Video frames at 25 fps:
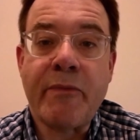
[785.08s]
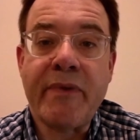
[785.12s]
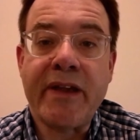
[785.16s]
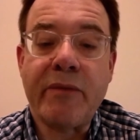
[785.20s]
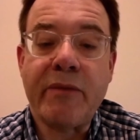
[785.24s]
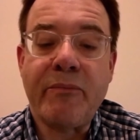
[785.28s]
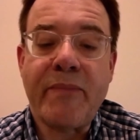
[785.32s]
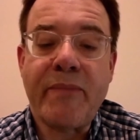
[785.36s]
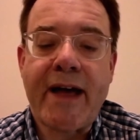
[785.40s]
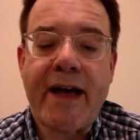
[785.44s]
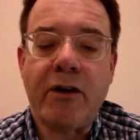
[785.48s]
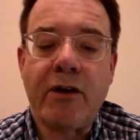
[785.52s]

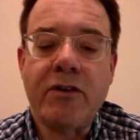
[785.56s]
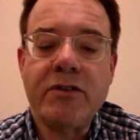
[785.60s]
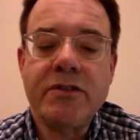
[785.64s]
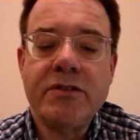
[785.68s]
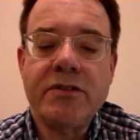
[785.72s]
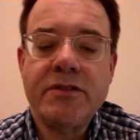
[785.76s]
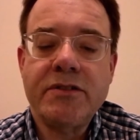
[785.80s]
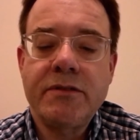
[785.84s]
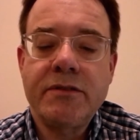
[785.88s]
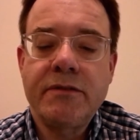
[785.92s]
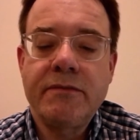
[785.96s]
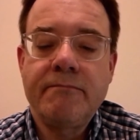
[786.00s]
coming
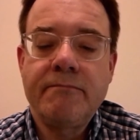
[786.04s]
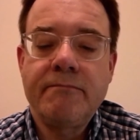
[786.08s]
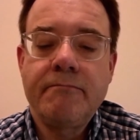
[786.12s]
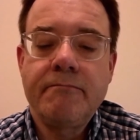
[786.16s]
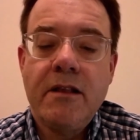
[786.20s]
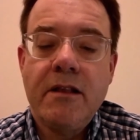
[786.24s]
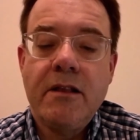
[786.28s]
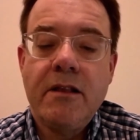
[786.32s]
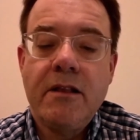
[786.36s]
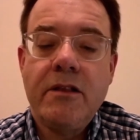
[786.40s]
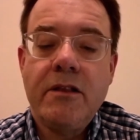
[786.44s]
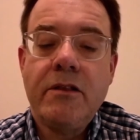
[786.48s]
about?
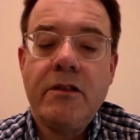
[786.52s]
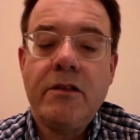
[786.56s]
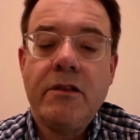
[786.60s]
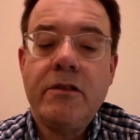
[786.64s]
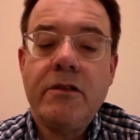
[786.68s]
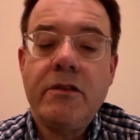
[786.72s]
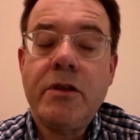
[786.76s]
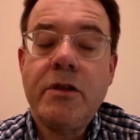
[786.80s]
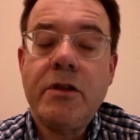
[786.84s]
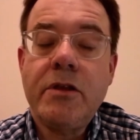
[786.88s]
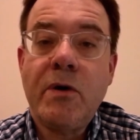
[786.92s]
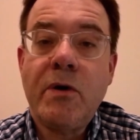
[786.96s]

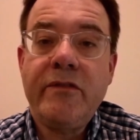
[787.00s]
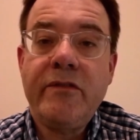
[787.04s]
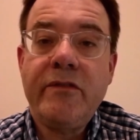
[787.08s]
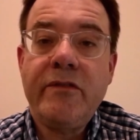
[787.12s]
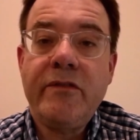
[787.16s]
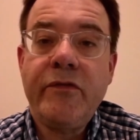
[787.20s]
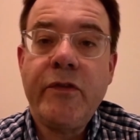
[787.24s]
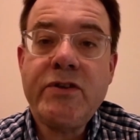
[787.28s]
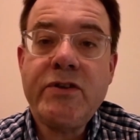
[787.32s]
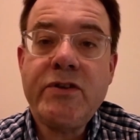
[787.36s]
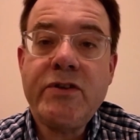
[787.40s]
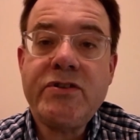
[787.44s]
Though at
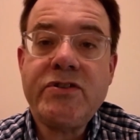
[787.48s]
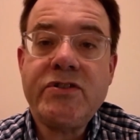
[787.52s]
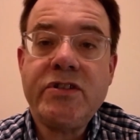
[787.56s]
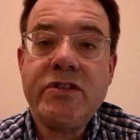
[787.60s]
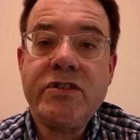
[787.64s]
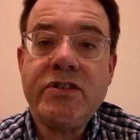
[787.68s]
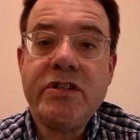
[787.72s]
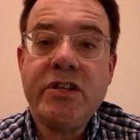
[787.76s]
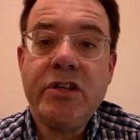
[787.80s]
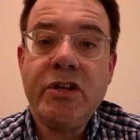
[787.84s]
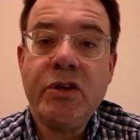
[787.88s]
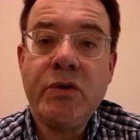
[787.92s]

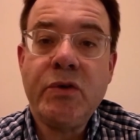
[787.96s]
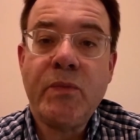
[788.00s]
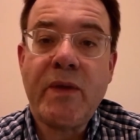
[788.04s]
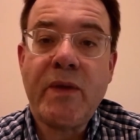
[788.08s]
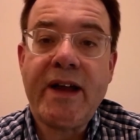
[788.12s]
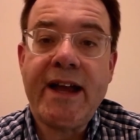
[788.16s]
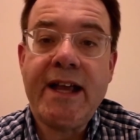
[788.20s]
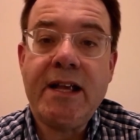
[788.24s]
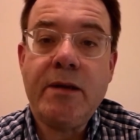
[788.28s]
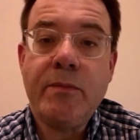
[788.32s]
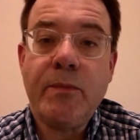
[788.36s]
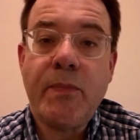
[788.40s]
first you
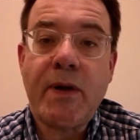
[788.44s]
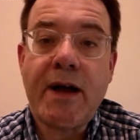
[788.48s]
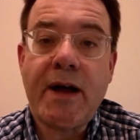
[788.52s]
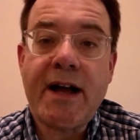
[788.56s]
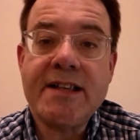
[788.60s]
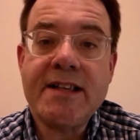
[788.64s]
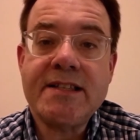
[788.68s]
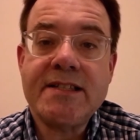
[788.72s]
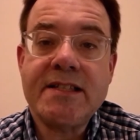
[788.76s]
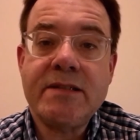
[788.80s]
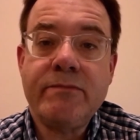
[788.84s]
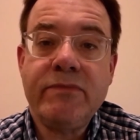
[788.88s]
might
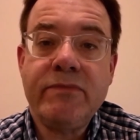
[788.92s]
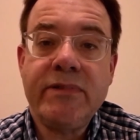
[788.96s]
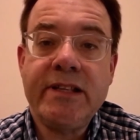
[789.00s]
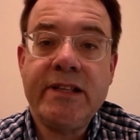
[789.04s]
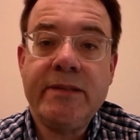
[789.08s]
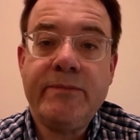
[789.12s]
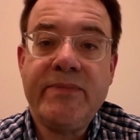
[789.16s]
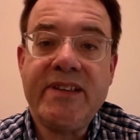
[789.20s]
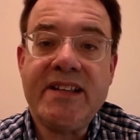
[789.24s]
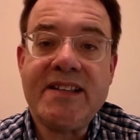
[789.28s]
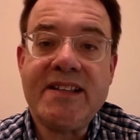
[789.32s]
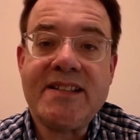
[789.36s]
possibly
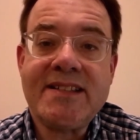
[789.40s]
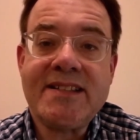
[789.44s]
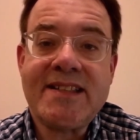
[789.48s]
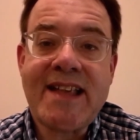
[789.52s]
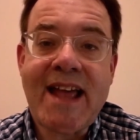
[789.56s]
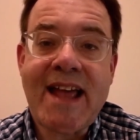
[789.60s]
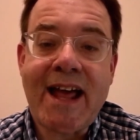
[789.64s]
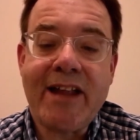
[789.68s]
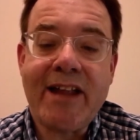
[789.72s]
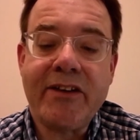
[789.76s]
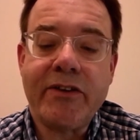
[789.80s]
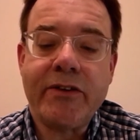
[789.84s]
be
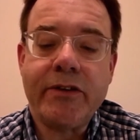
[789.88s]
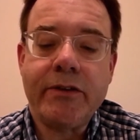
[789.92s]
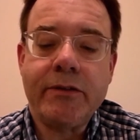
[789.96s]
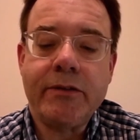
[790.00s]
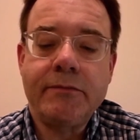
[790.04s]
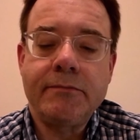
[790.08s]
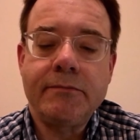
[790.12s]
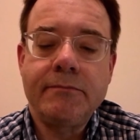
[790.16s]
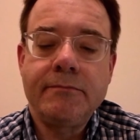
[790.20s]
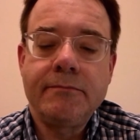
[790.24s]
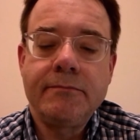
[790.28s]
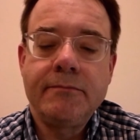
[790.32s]
sadder,
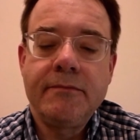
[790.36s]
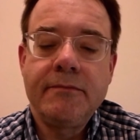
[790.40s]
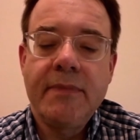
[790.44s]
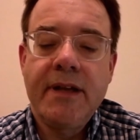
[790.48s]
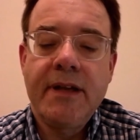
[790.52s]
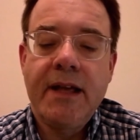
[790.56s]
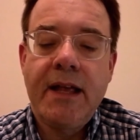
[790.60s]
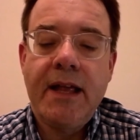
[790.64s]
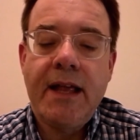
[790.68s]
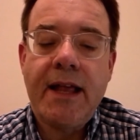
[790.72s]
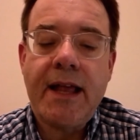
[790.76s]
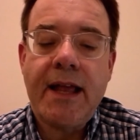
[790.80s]

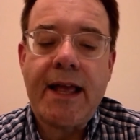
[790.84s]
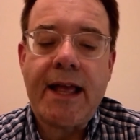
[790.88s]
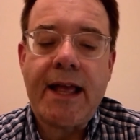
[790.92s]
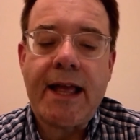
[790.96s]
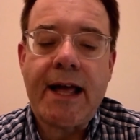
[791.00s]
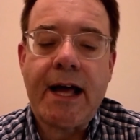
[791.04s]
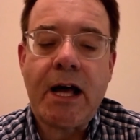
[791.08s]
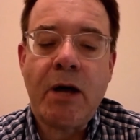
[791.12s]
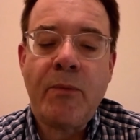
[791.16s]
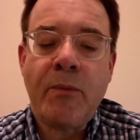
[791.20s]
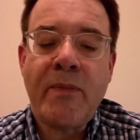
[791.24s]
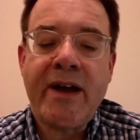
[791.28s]

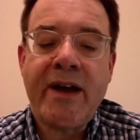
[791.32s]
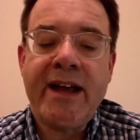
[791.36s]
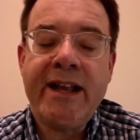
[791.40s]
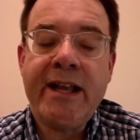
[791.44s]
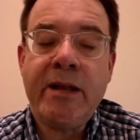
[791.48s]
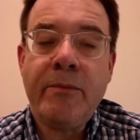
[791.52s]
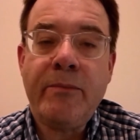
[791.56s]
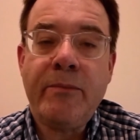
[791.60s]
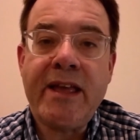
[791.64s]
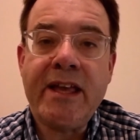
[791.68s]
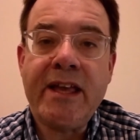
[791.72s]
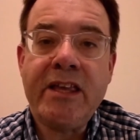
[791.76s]
how might
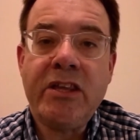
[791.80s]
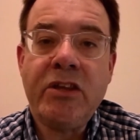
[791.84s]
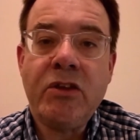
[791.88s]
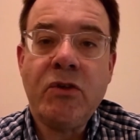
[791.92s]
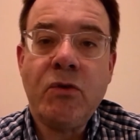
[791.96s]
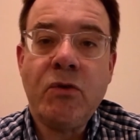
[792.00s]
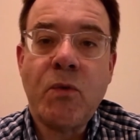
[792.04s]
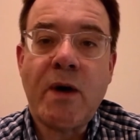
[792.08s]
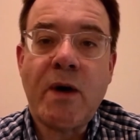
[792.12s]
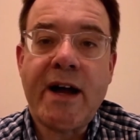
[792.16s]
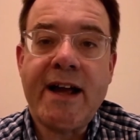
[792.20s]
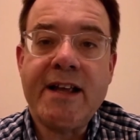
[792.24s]
it make you
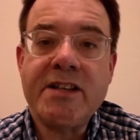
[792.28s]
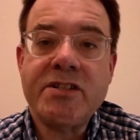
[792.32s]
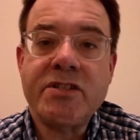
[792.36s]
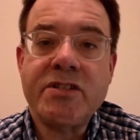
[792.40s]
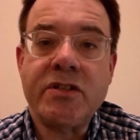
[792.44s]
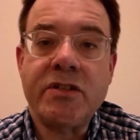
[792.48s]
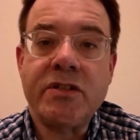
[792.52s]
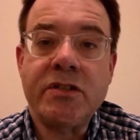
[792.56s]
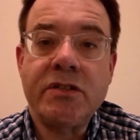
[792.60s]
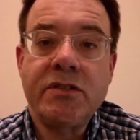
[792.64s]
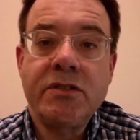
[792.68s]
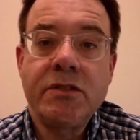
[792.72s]

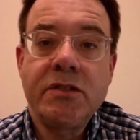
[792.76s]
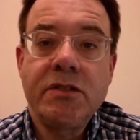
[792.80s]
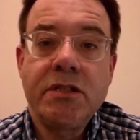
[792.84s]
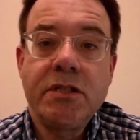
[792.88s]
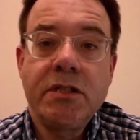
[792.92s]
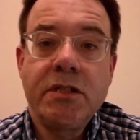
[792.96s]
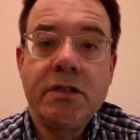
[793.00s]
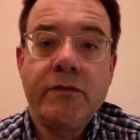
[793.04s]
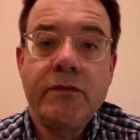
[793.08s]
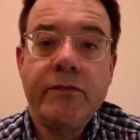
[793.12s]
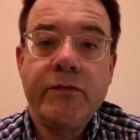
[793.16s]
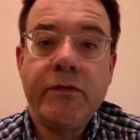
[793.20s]
wiser
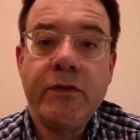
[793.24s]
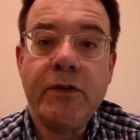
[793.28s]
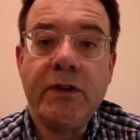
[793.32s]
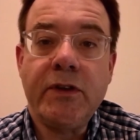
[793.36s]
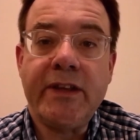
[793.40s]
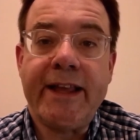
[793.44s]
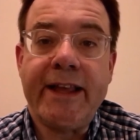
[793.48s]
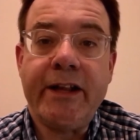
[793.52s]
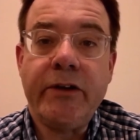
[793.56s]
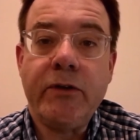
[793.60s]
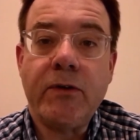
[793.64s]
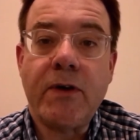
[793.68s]
for
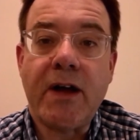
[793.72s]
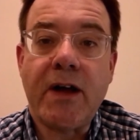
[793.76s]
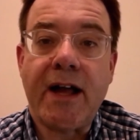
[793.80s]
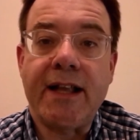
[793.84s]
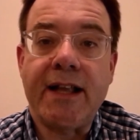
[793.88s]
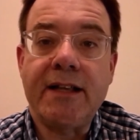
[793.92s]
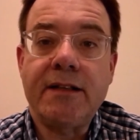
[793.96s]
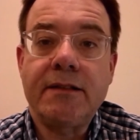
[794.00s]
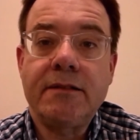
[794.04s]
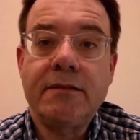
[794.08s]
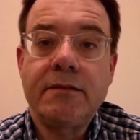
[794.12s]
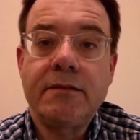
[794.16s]
later on?